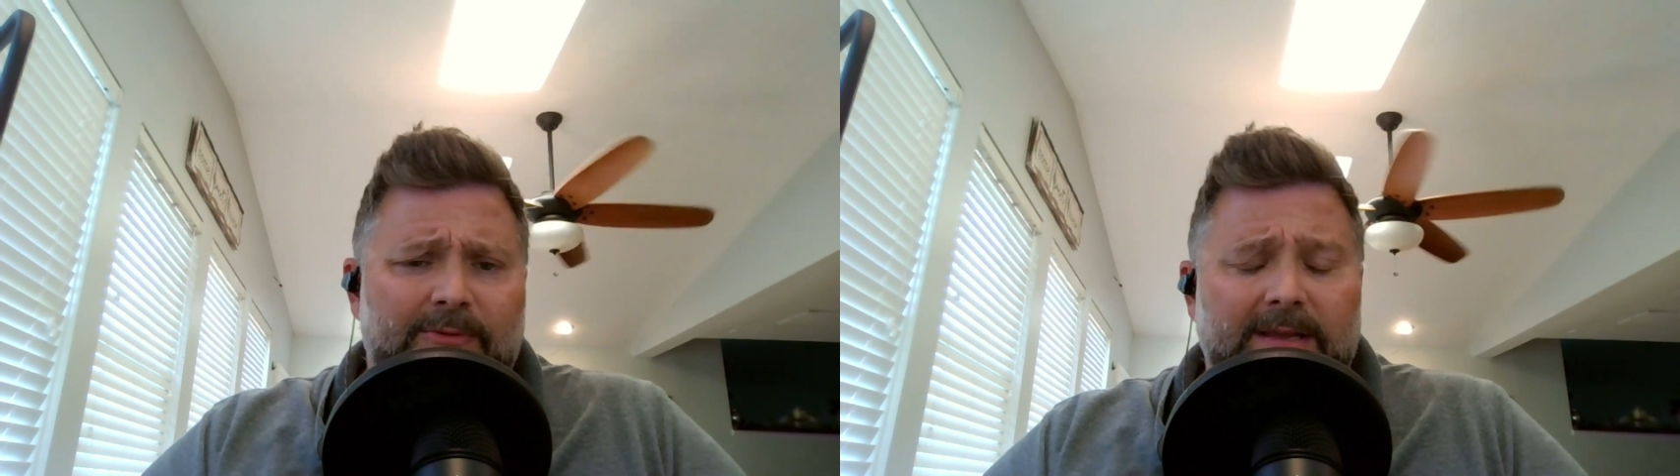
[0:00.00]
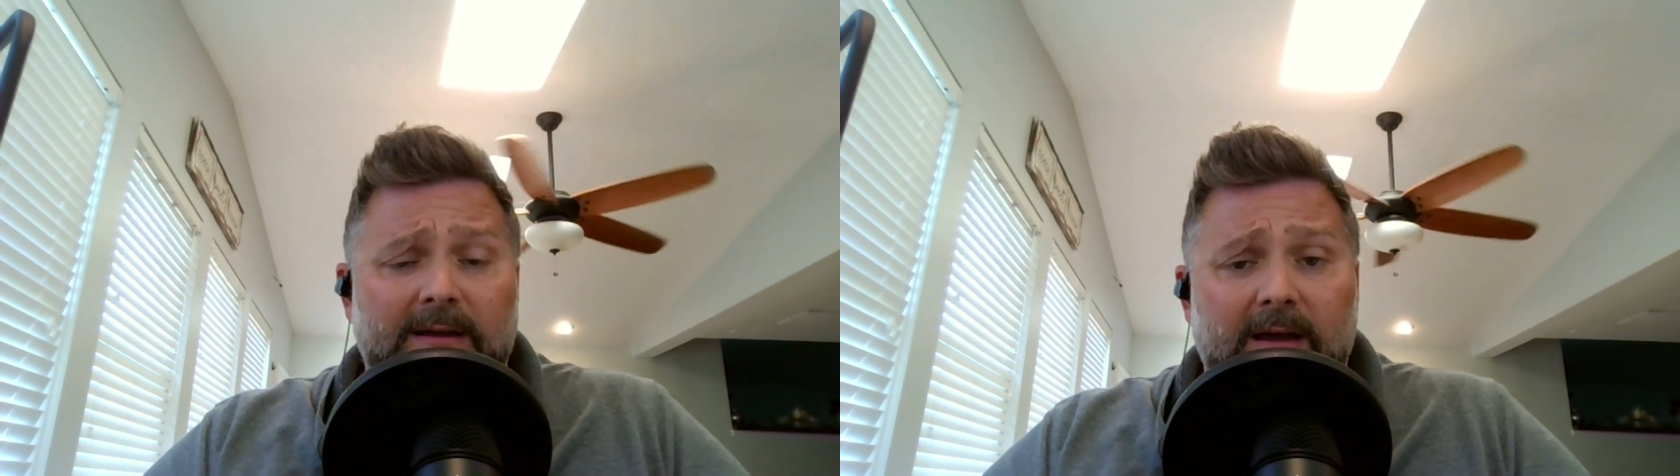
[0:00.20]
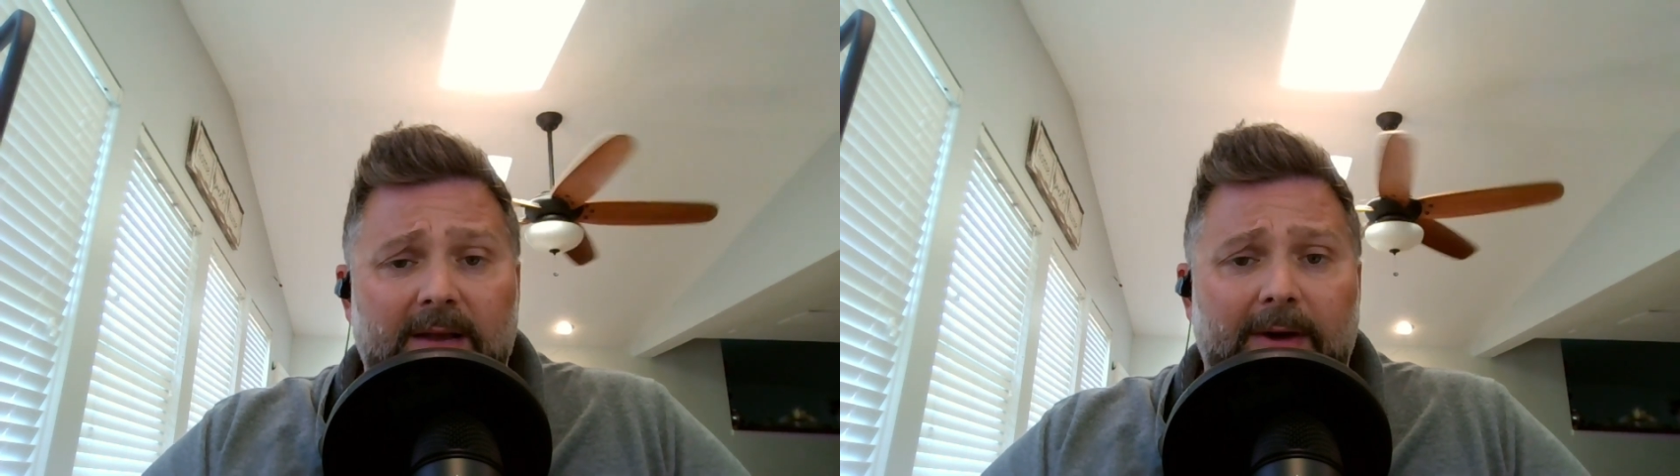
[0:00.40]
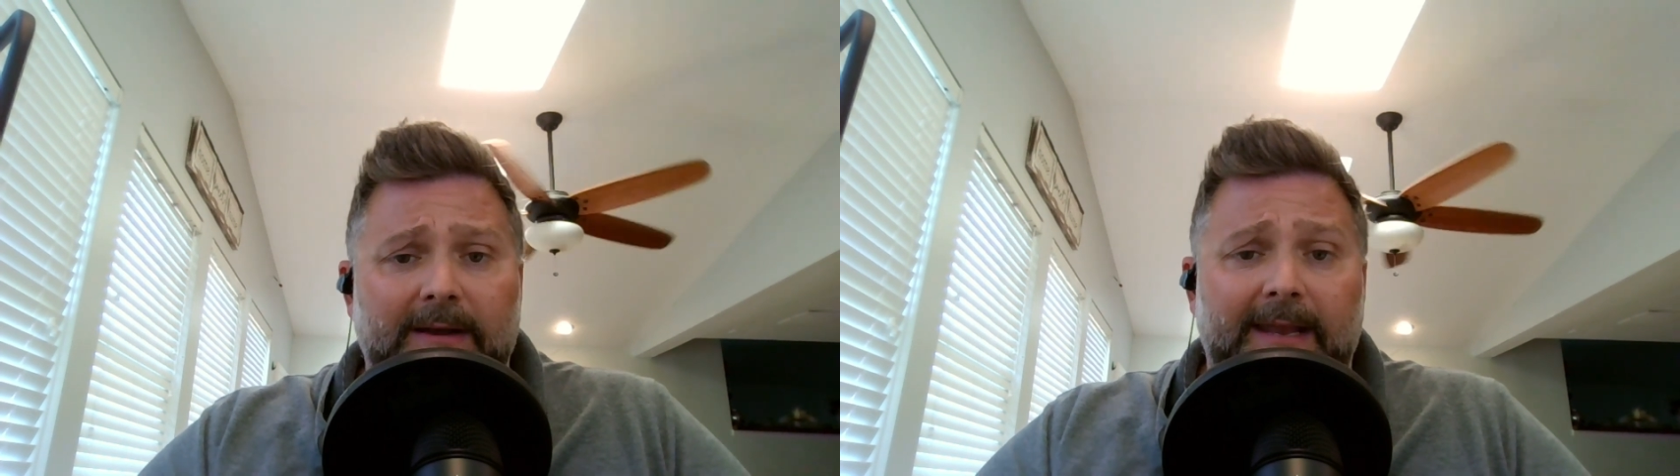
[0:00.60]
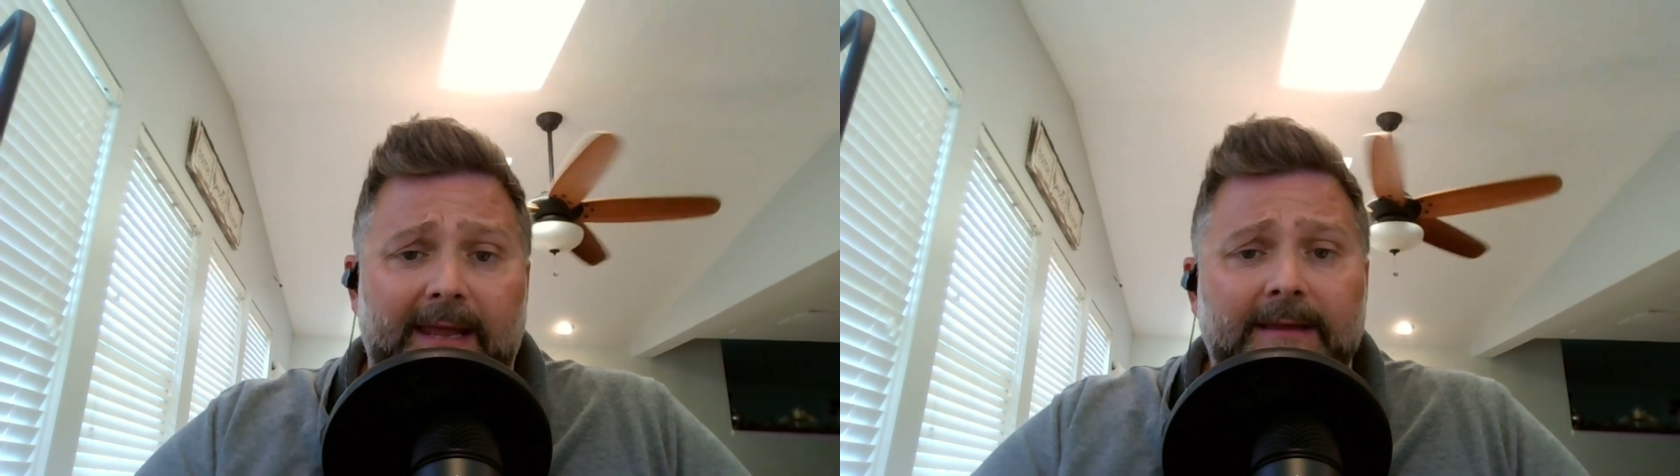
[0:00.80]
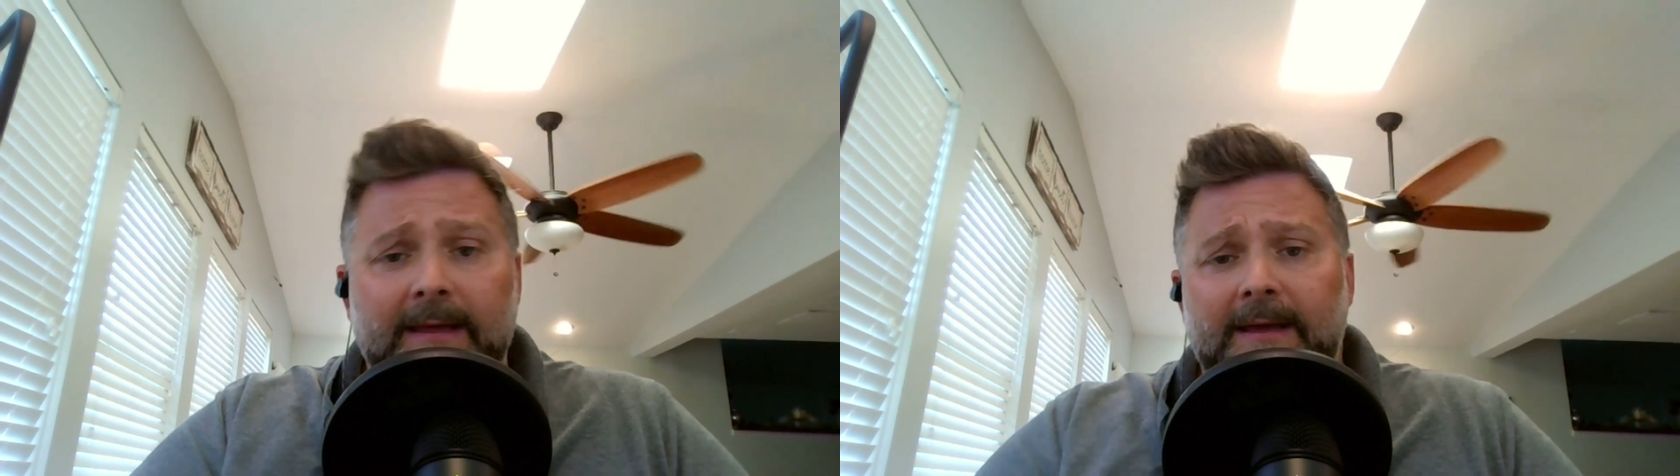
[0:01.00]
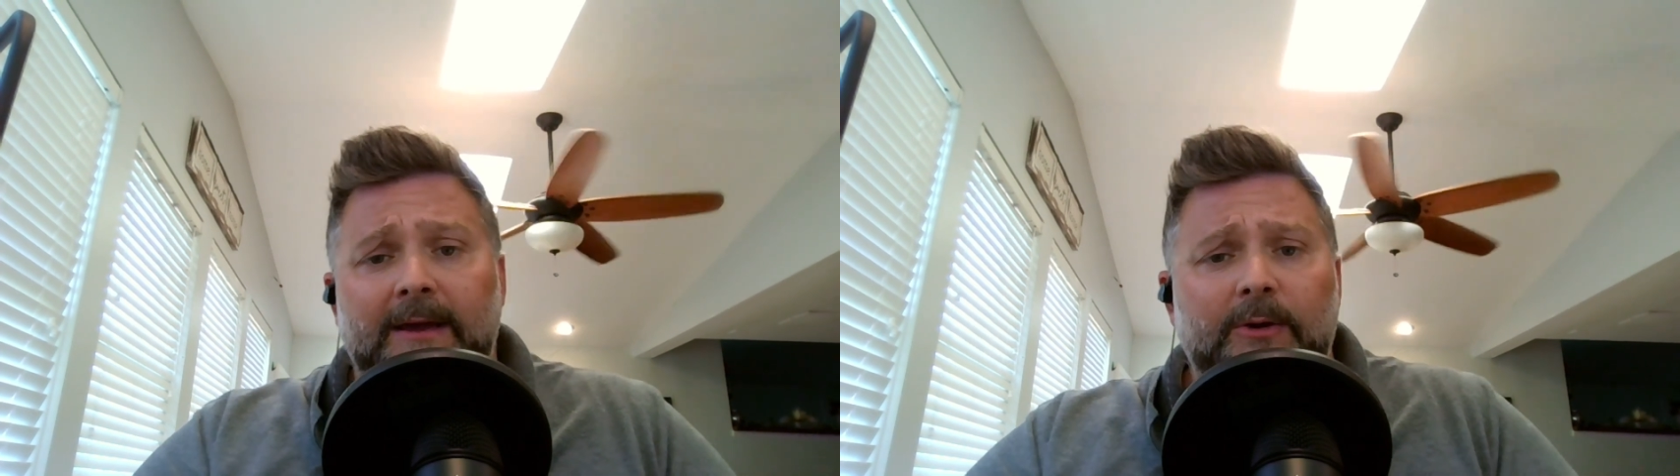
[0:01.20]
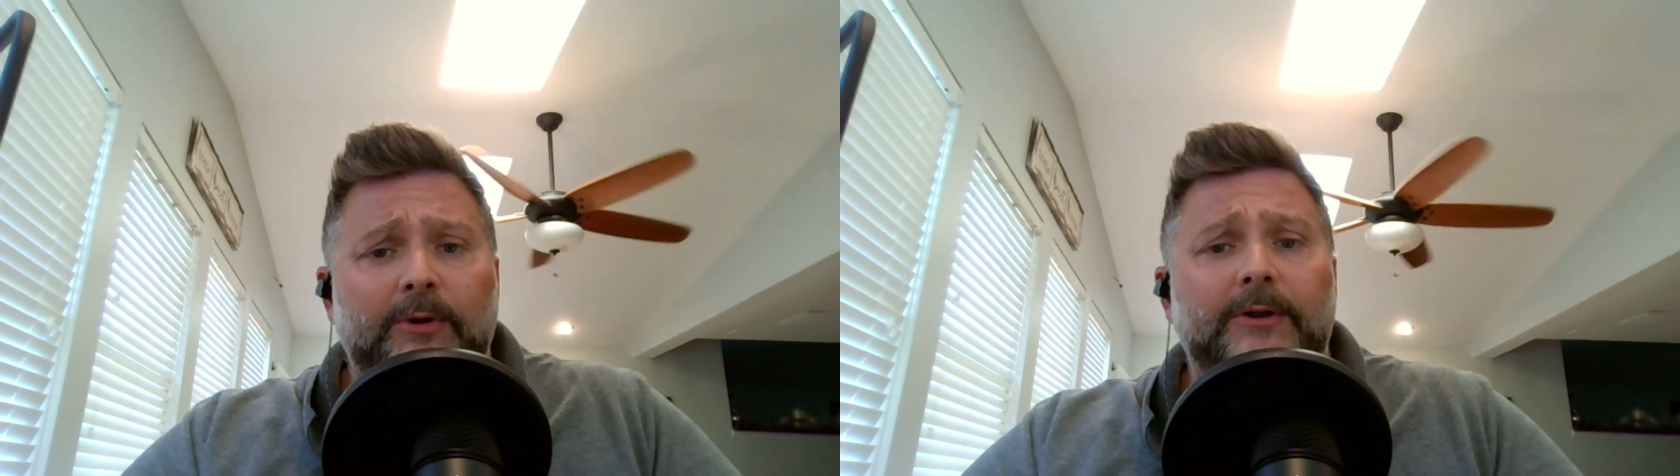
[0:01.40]
What are you talking about, Nate?
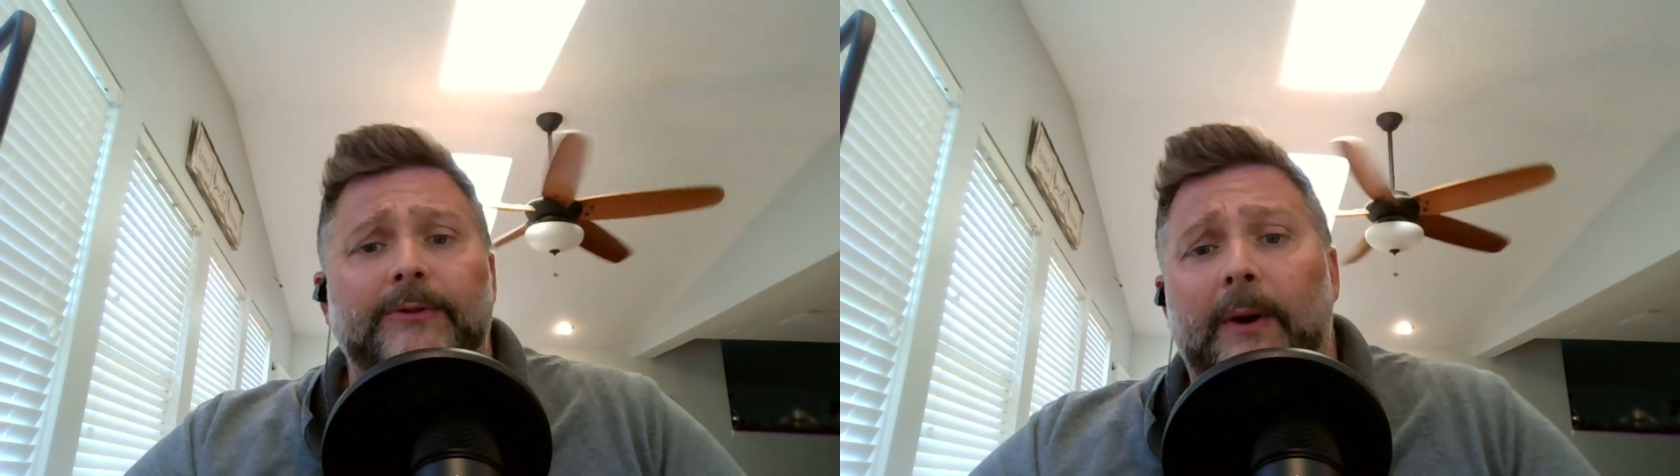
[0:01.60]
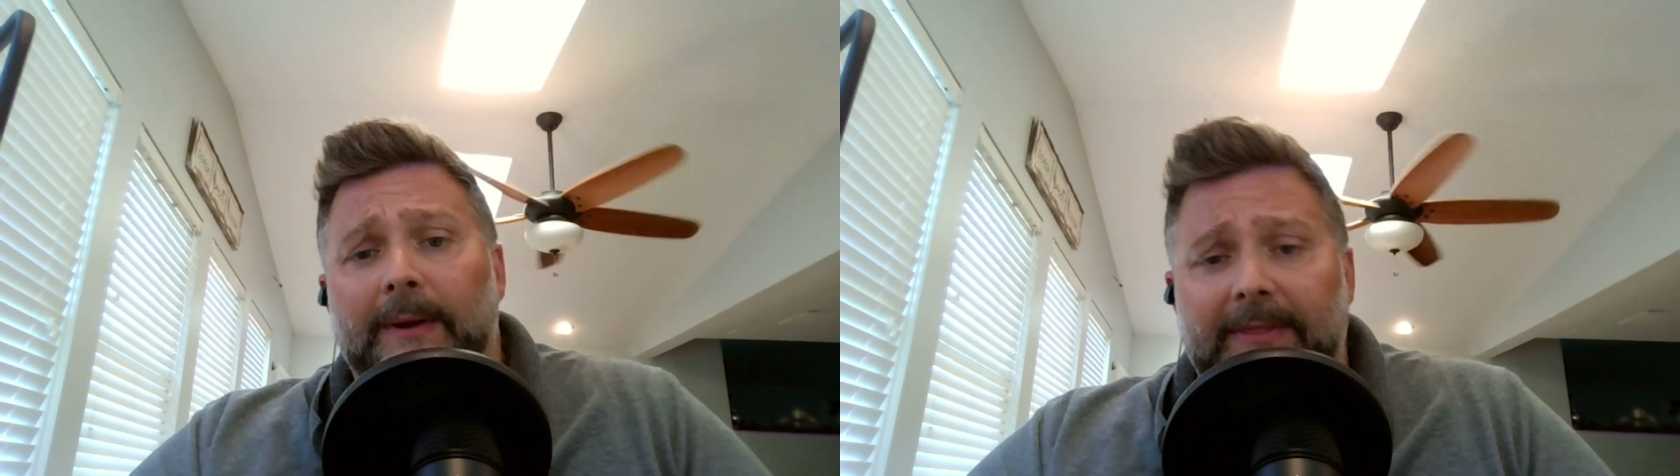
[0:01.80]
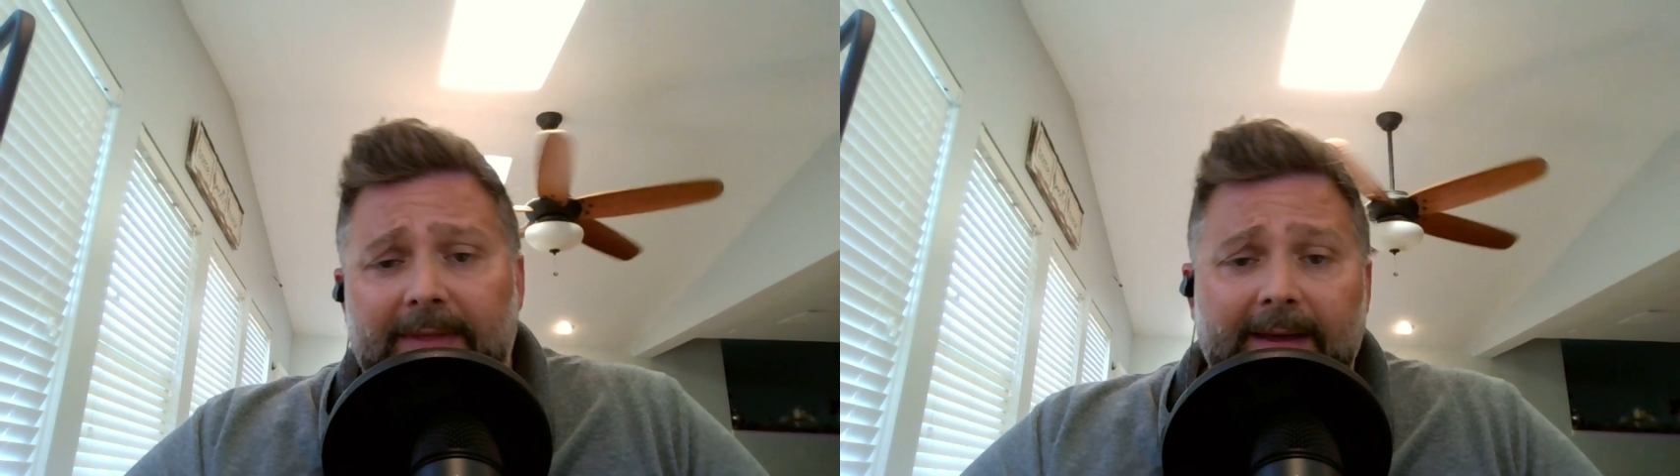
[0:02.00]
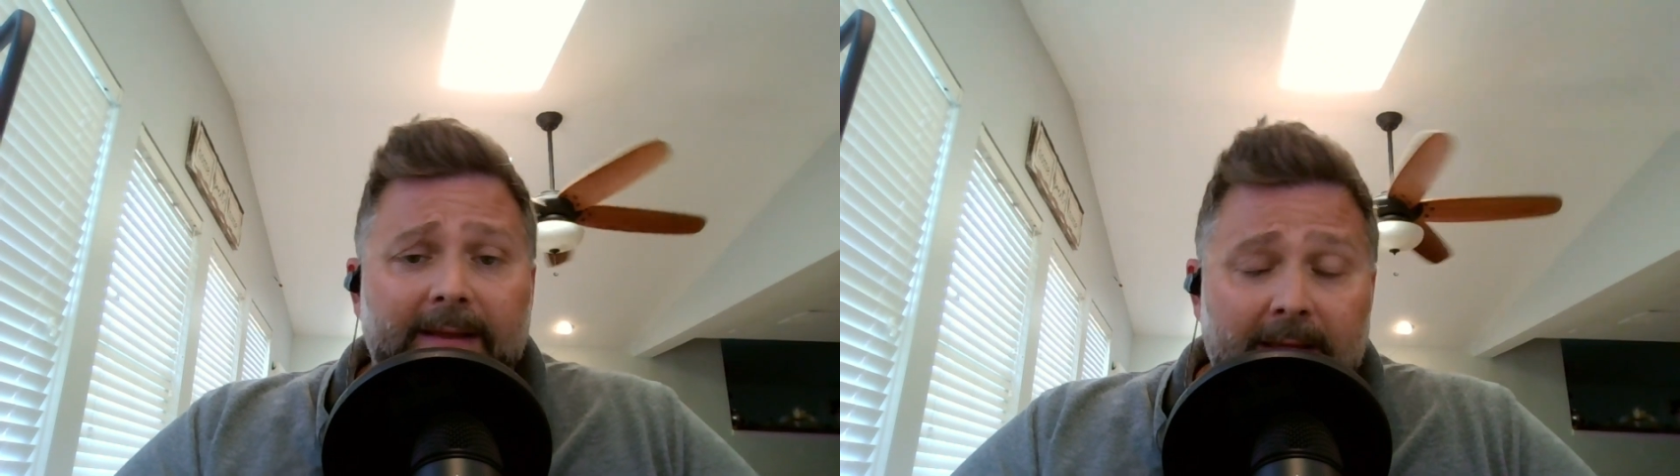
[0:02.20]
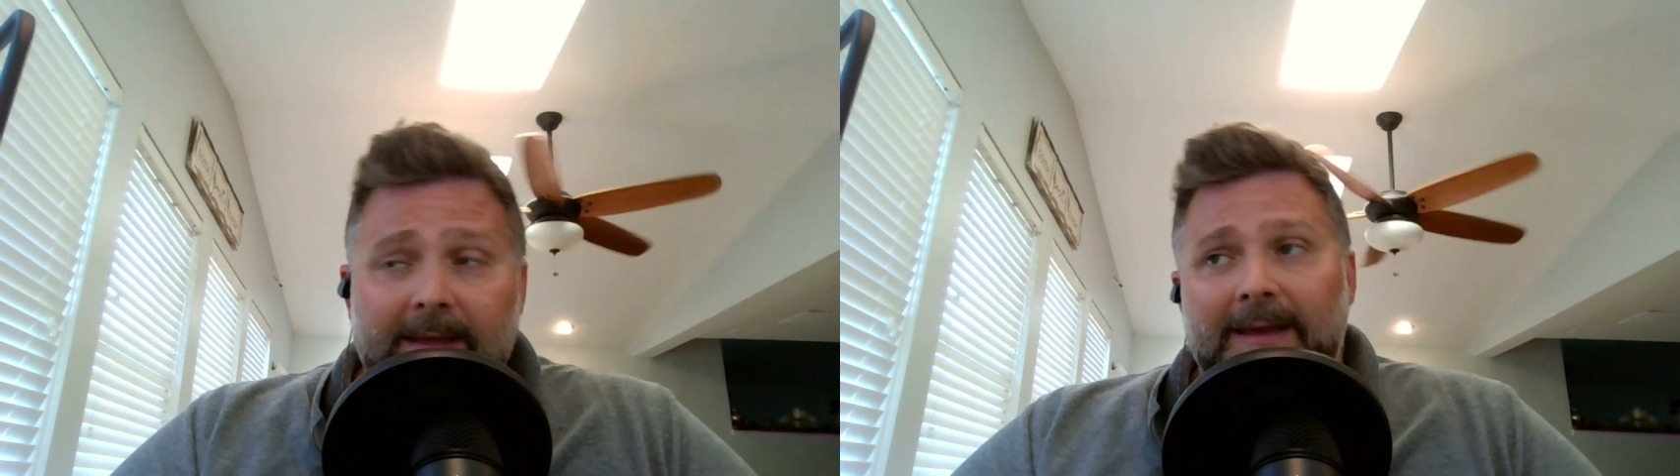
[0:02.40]
We don't know anything.